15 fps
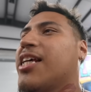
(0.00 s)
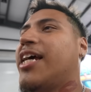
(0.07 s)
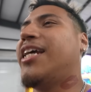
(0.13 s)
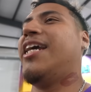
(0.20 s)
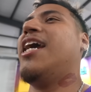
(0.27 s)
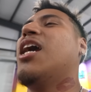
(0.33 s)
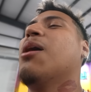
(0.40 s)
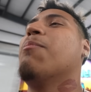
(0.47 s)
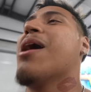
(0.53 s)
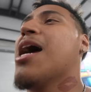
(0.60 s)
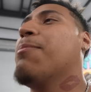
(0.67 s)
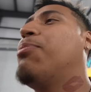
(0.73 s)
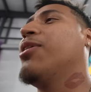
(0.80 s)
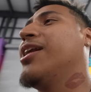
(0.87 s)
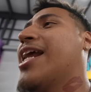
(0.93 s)
Say,
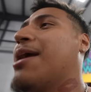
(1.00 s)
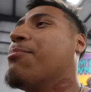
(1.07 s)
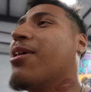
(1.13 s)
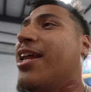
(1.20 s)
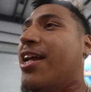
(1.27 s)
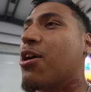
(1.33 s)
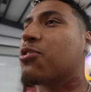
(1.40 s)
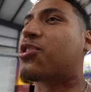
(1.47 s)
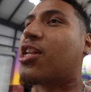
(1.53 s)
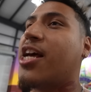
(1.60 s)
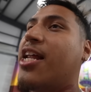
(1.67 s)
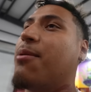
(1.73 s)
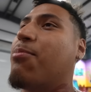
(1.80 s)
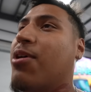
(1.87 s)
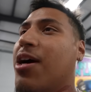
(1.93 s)
everybody putting their money on
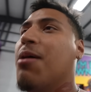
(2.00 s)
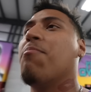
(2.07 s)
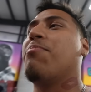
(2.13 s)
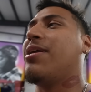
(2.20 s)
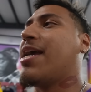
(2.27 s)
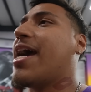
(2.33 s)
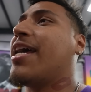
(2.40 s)
Slutty, bro. I'm gonna be